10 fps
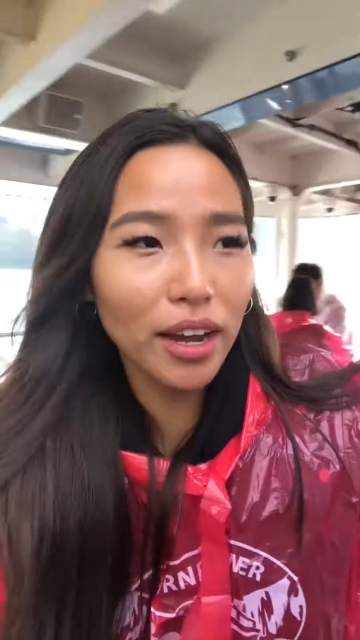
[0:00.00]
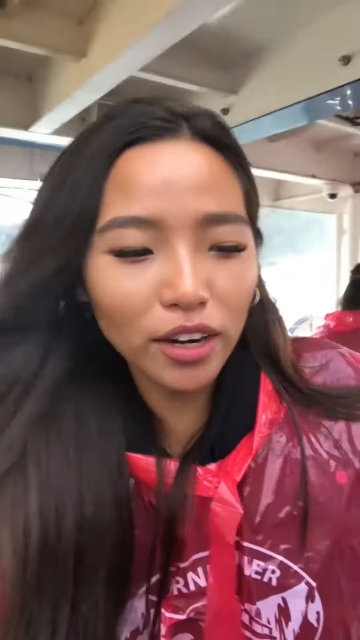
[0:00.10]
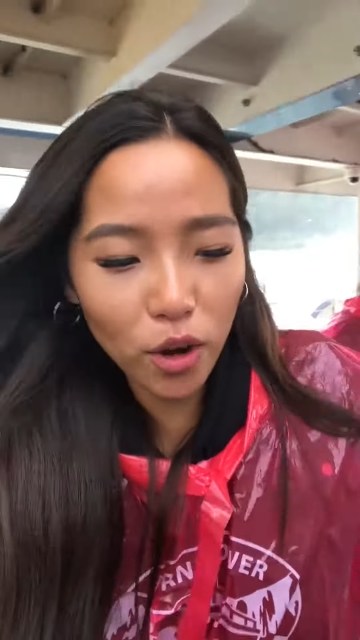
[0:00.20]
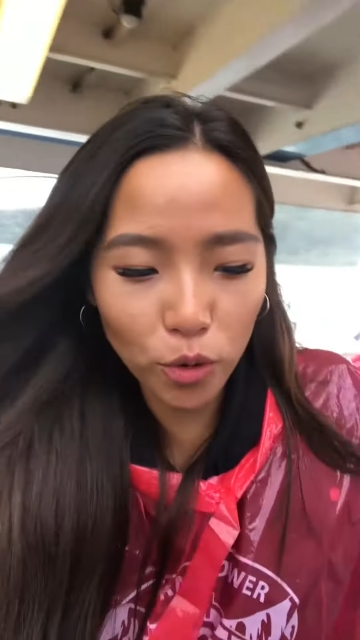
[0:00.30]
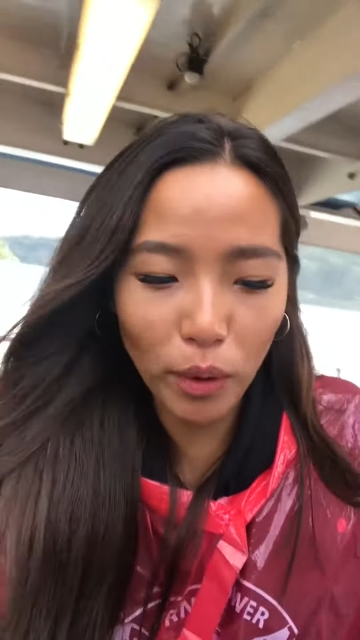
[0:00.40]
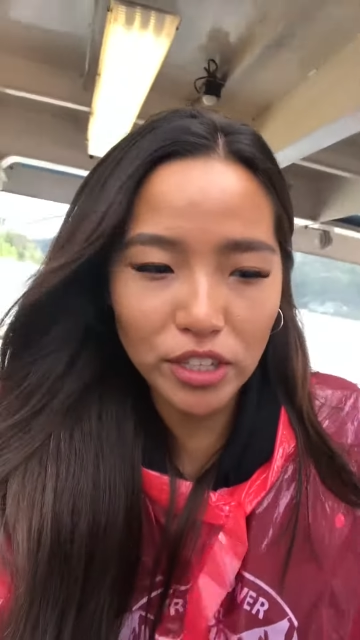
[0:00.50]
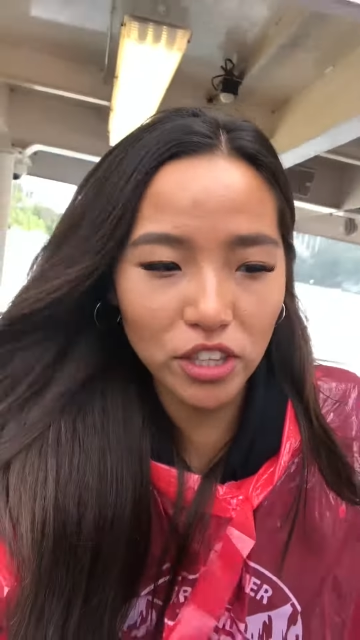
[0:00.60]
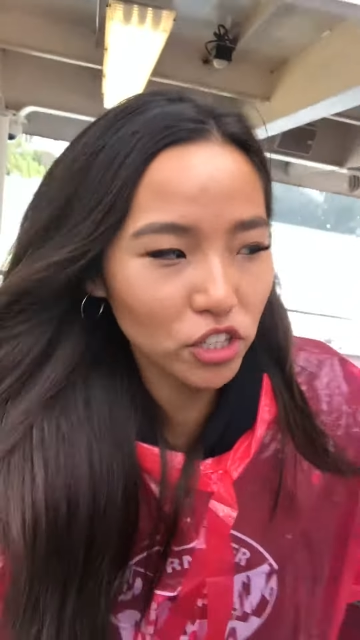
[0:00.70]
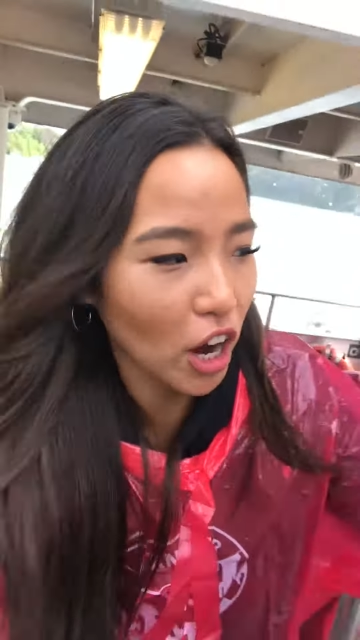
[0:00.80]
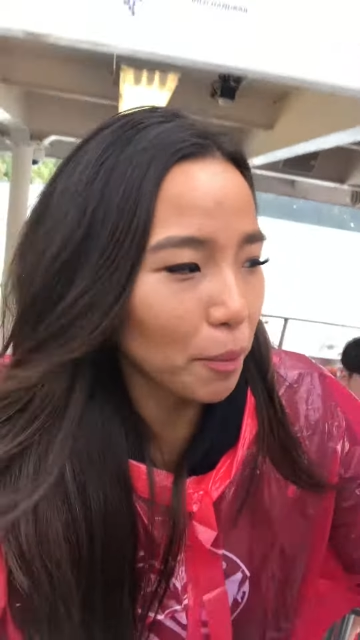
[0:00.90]
I'm gonna go right to
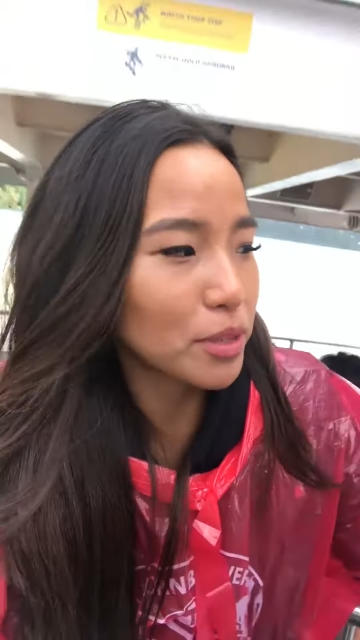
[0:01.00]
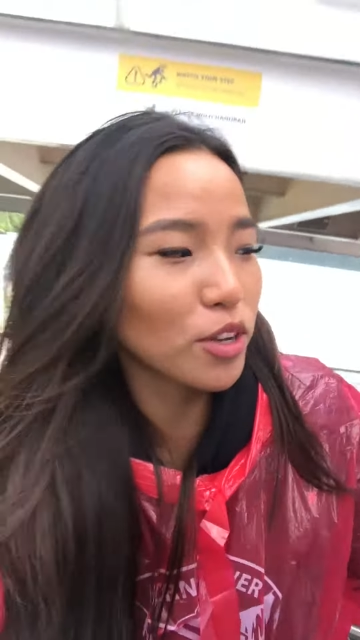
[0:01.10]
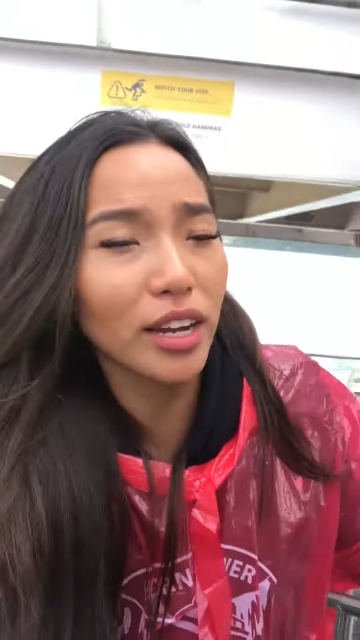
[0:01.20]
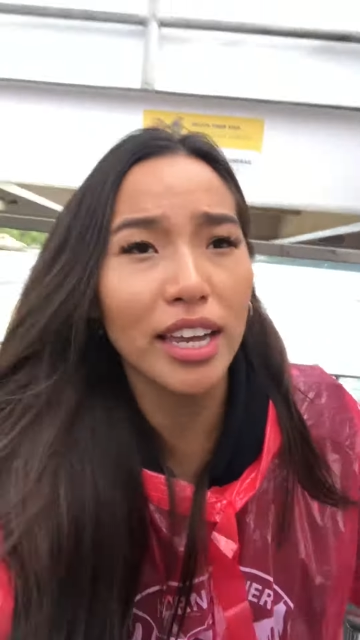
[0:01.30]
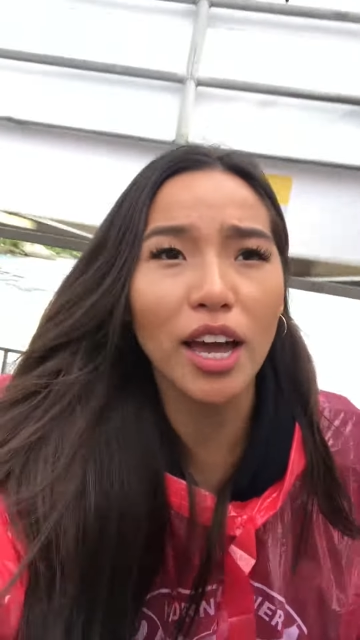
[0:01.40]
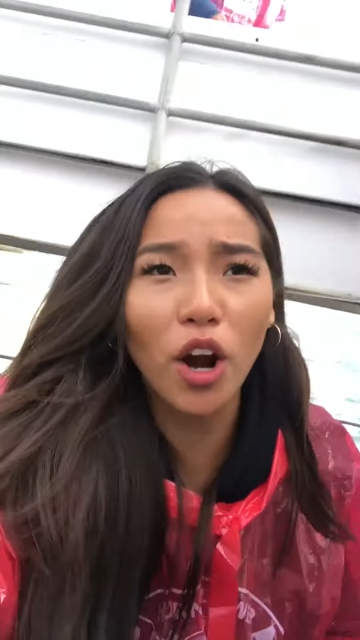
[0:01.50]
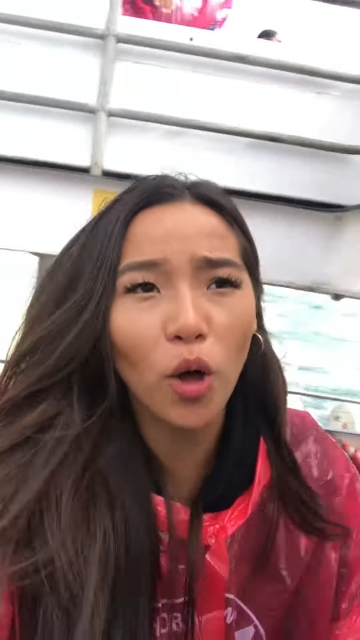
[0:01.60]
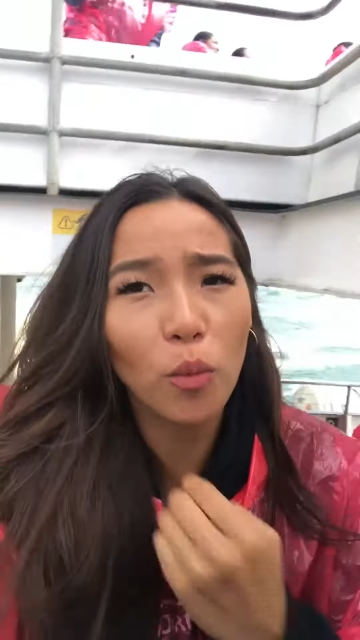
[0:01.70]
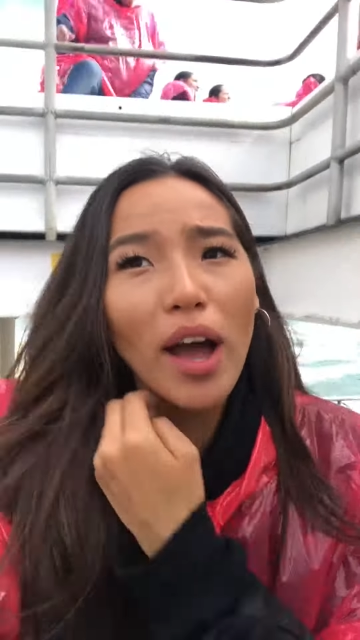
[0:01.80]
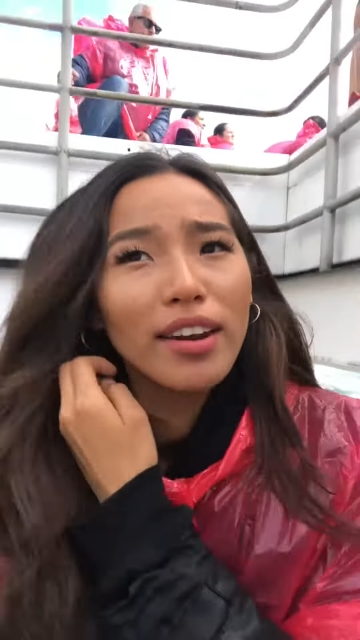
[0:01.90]
the top so I can get
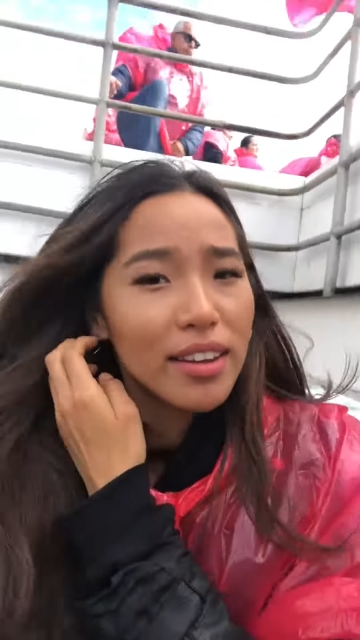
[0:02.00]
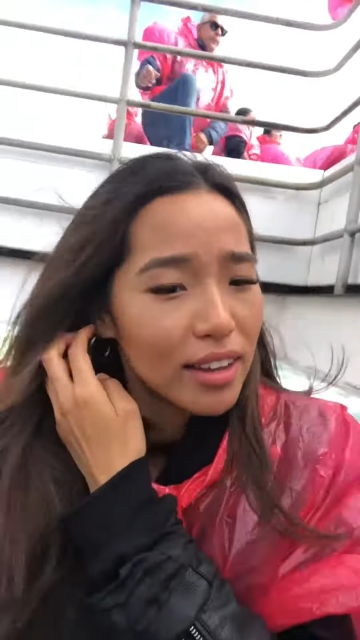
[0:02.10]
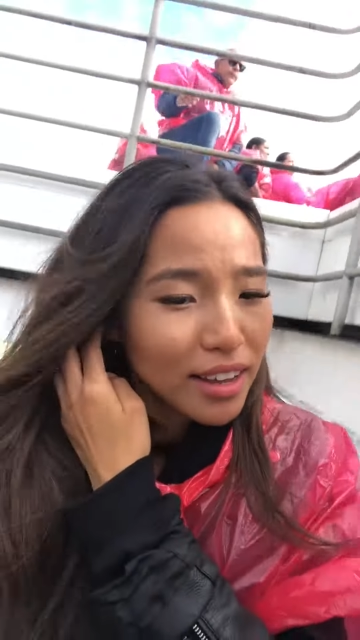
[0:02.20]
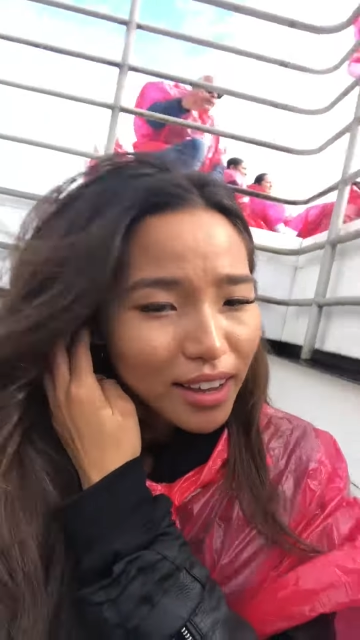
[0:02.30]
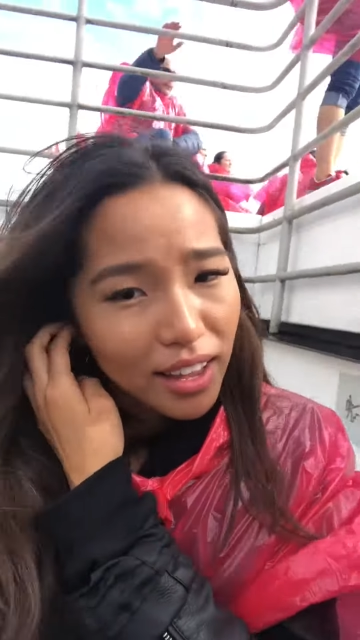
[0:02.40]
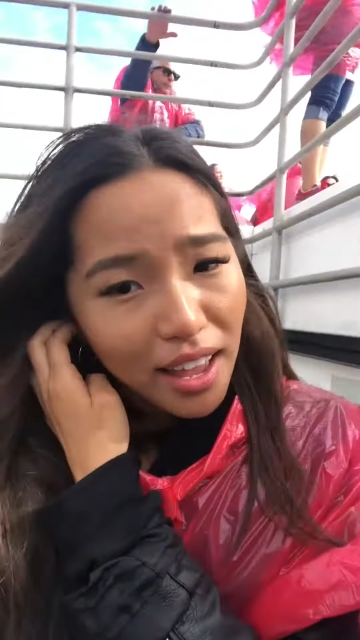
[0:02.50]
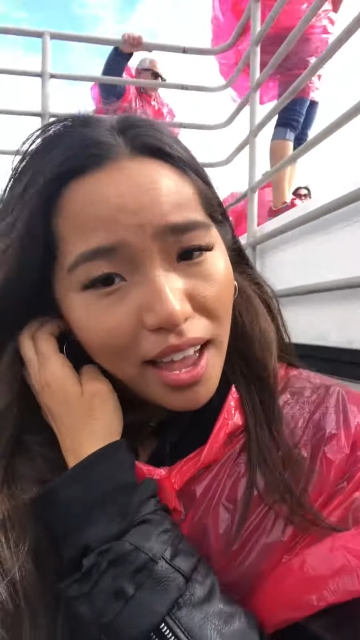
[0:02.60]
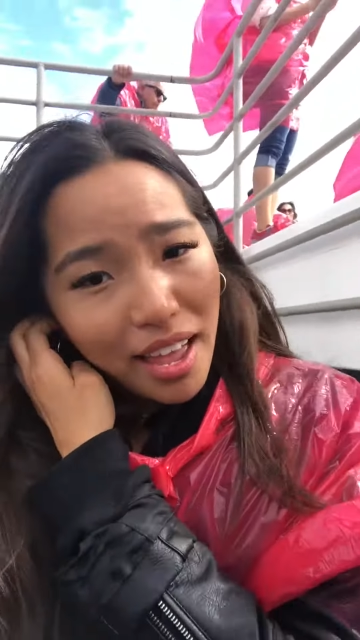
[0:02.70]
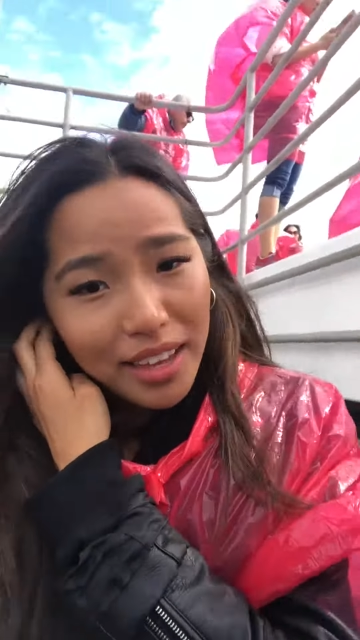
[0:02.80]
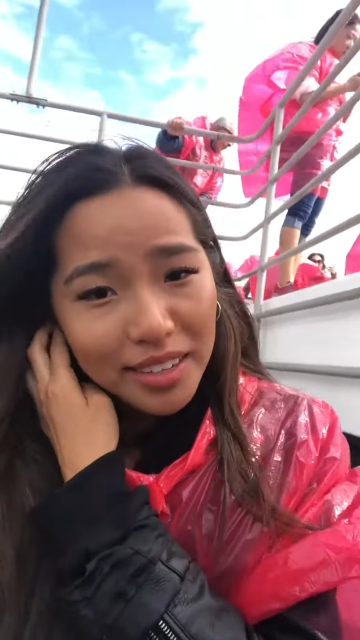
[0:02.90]
all wet
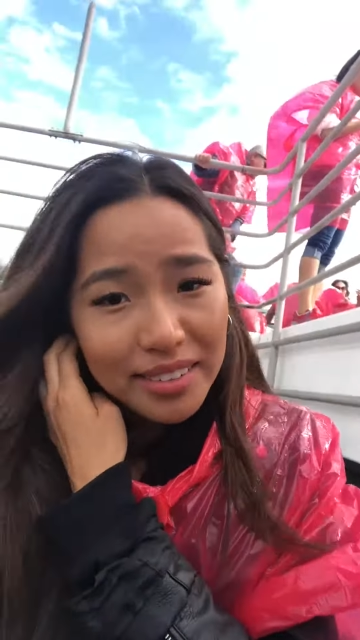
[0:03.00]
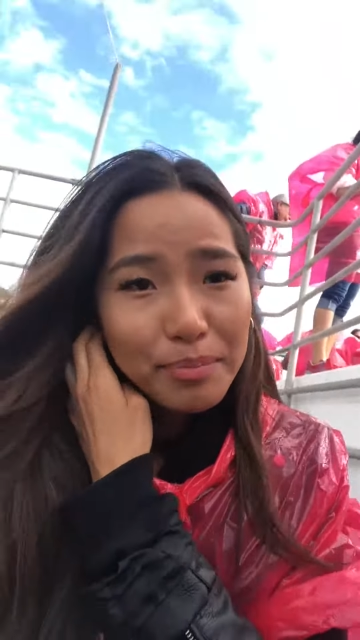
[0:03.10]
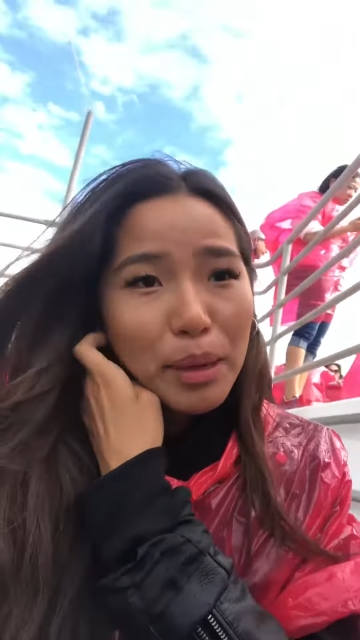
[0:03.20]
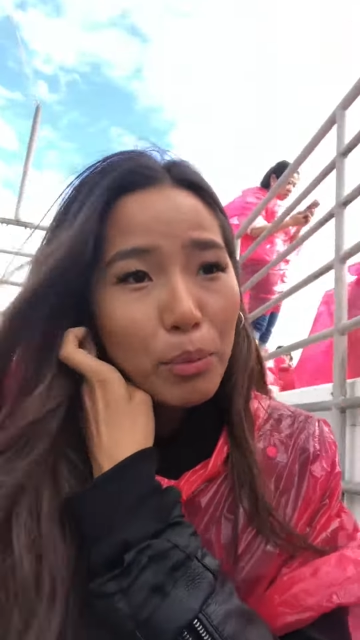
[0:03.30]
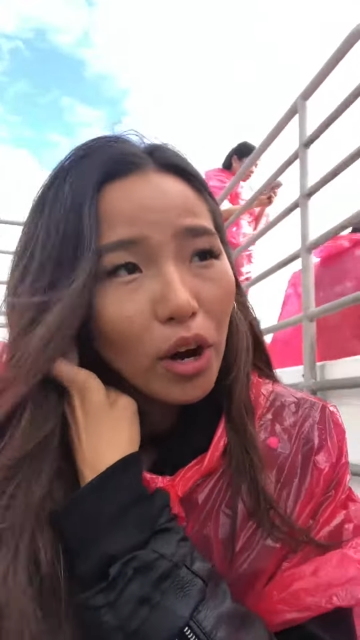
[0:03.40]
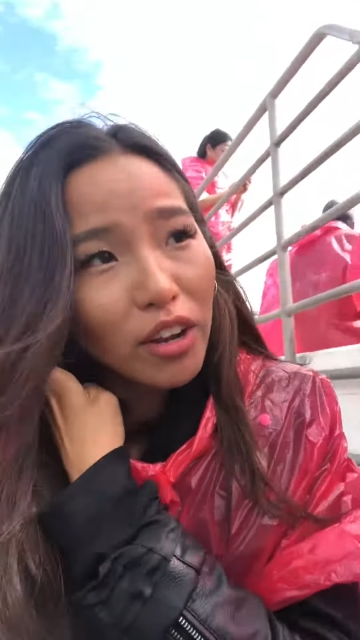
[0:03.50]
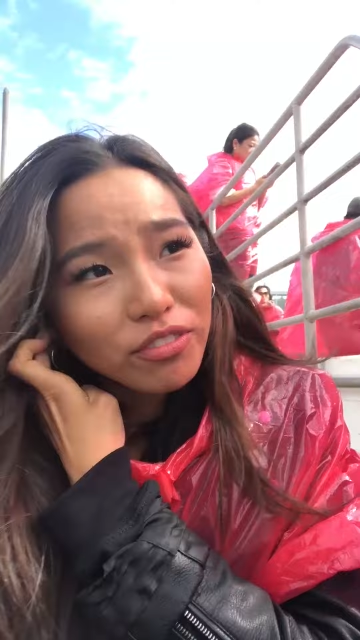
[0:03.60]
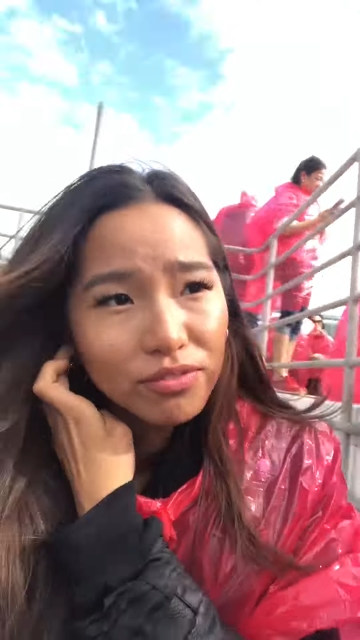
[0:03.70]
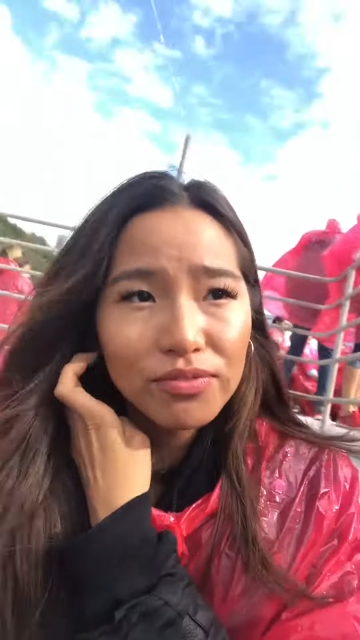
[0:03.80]
and be brave.